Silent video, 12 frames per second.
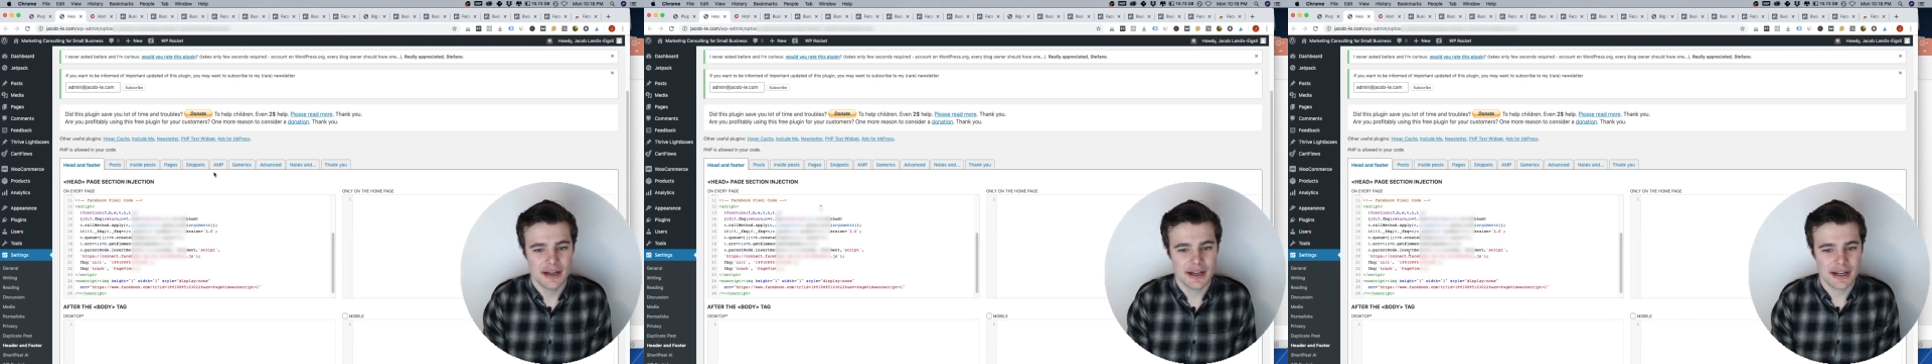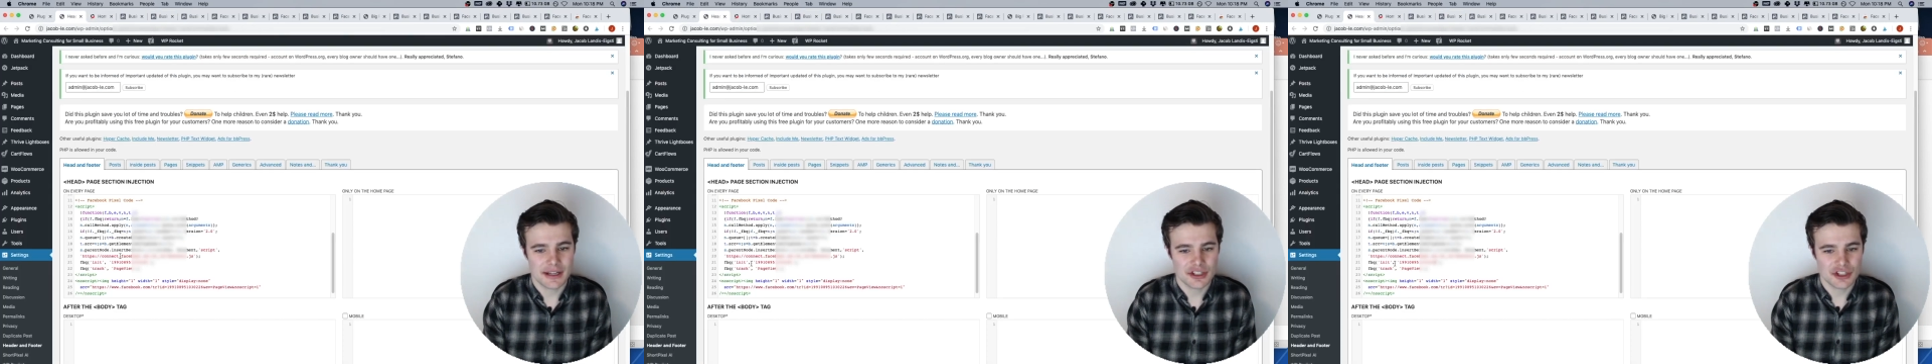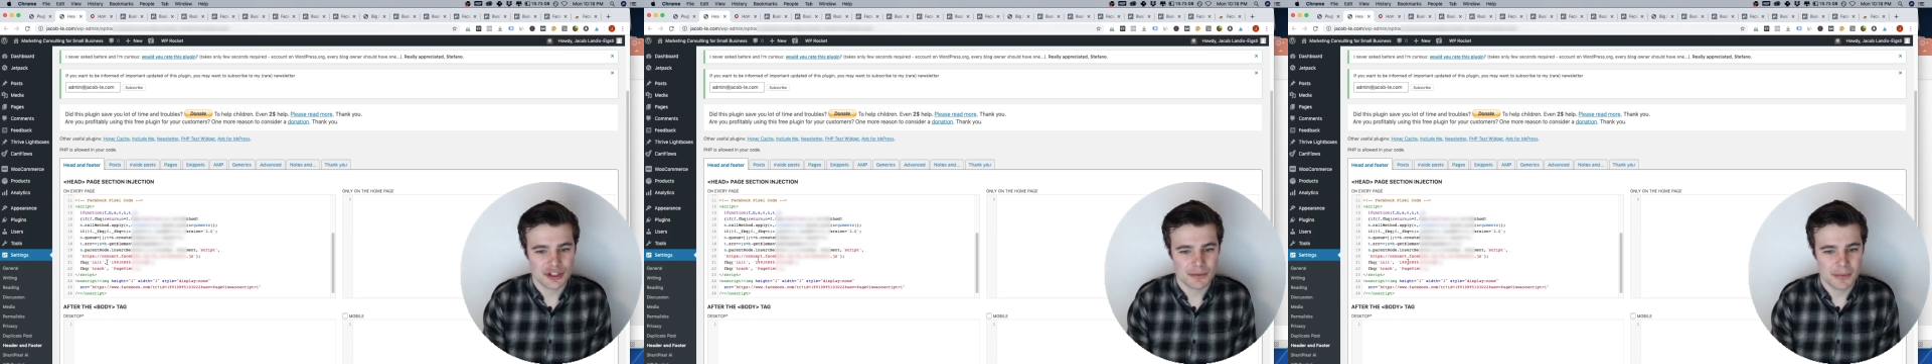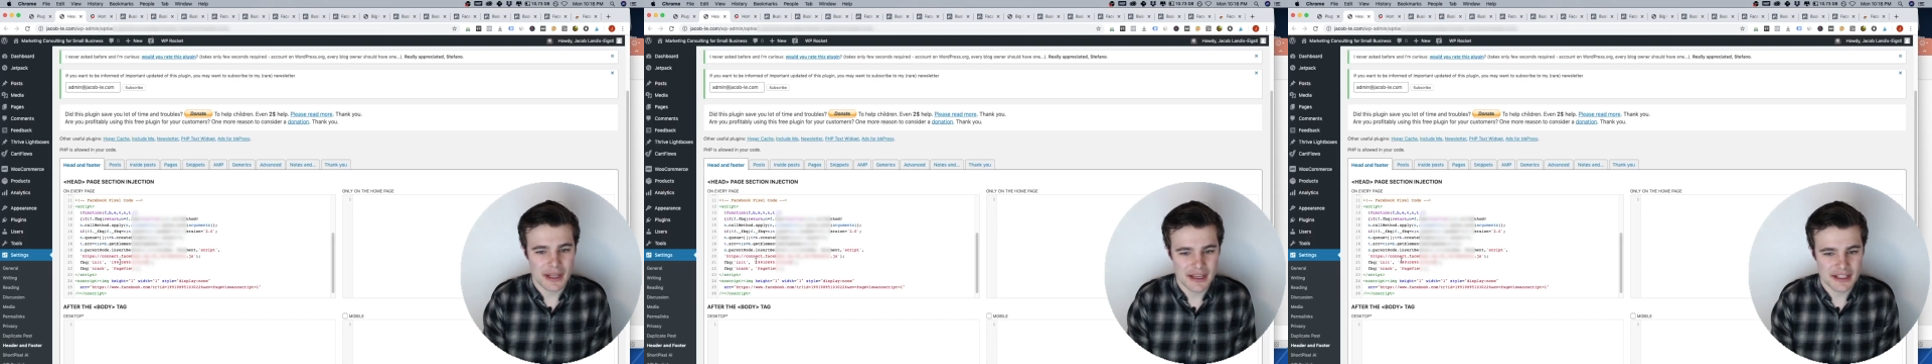and I could
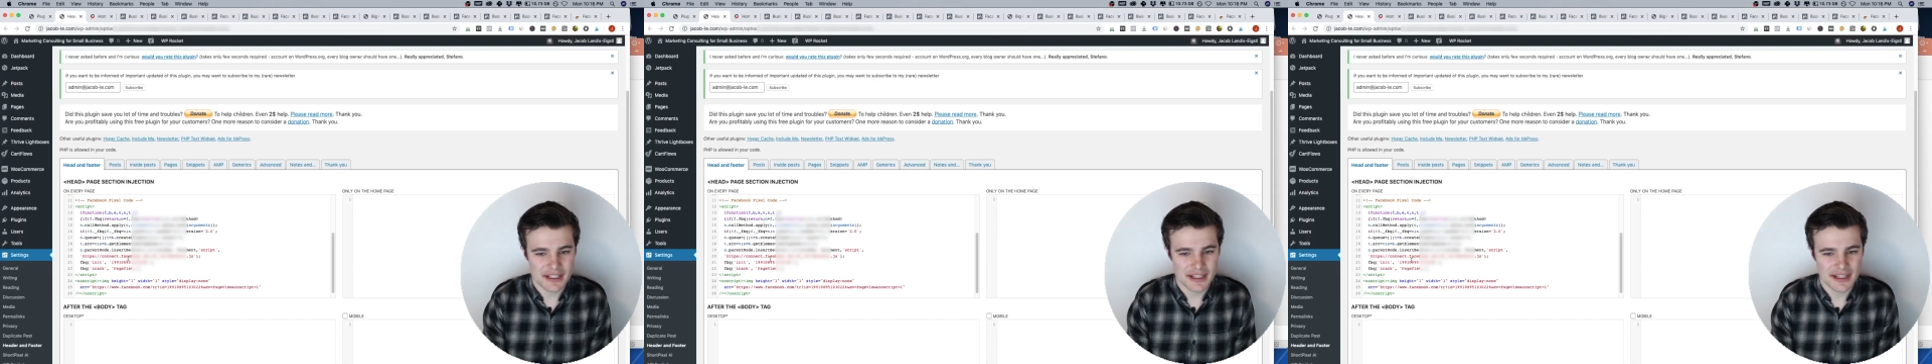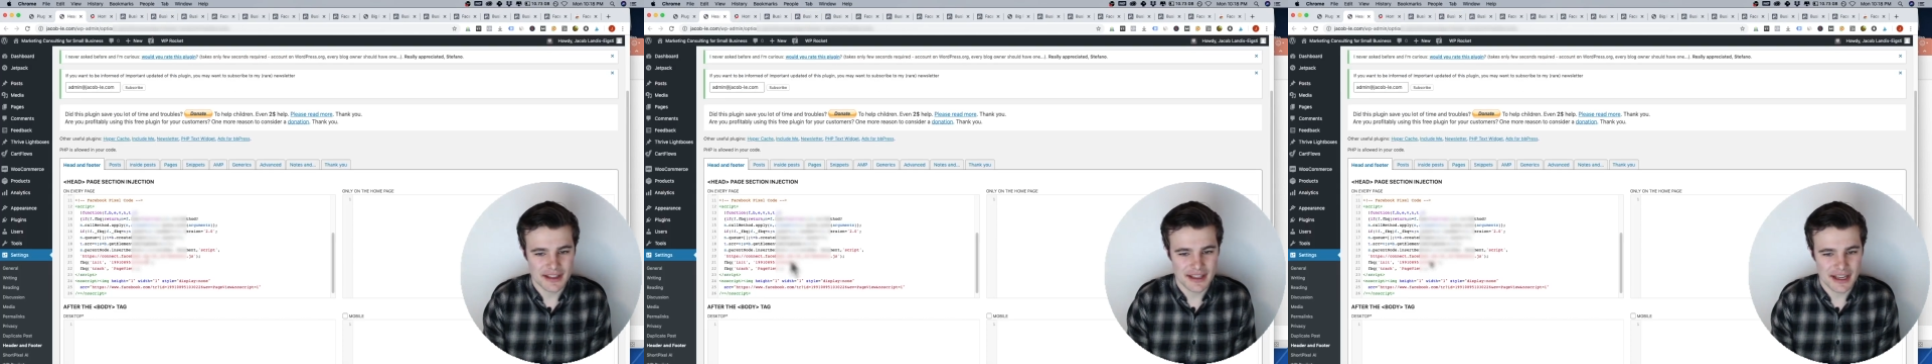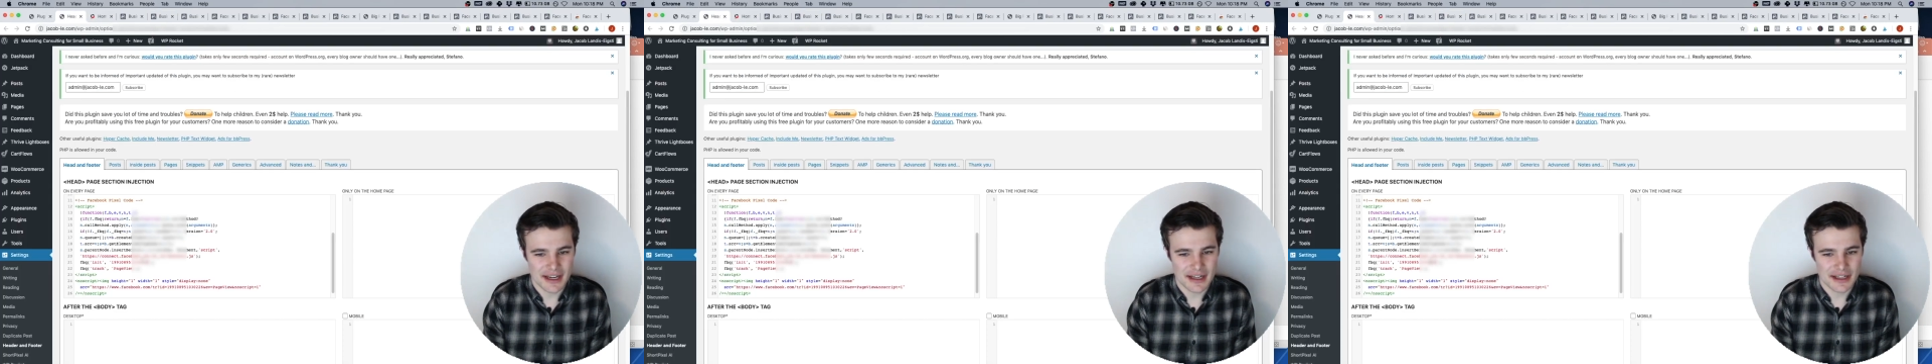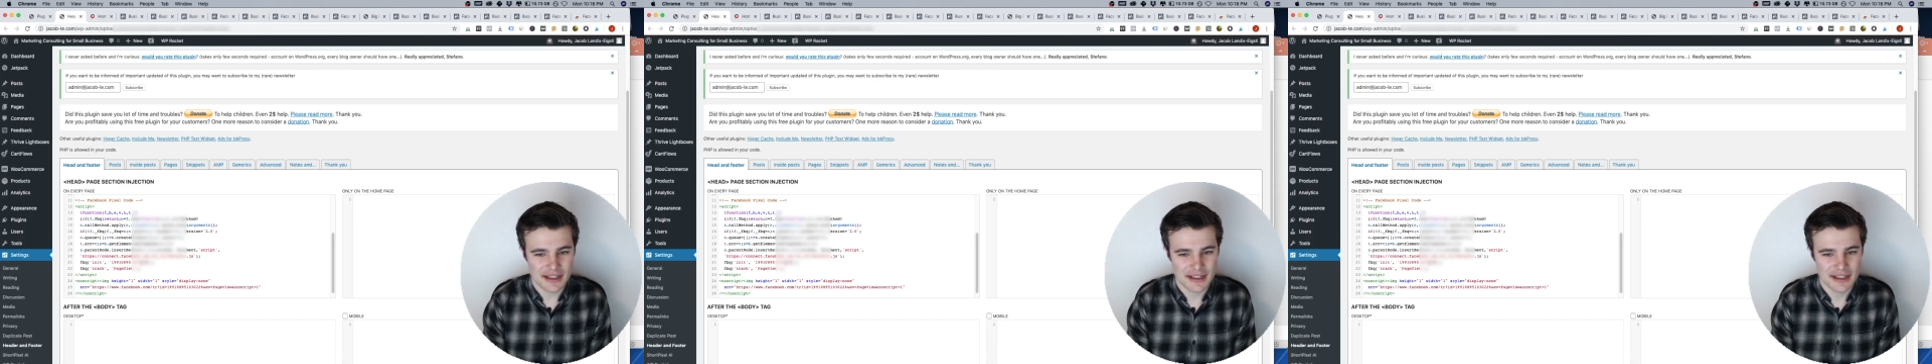just paste it in
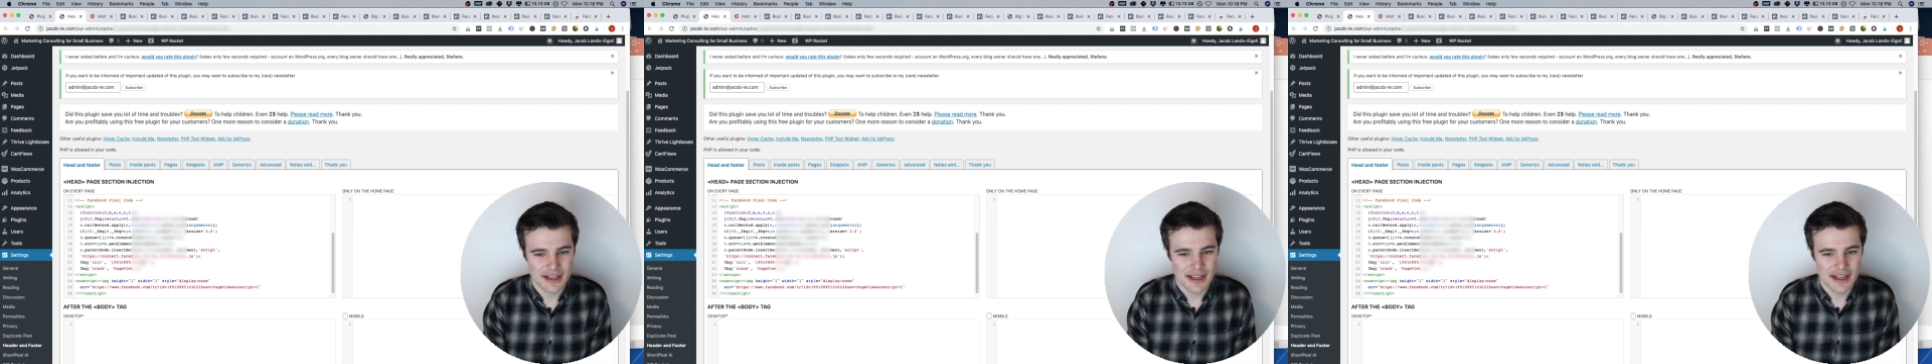there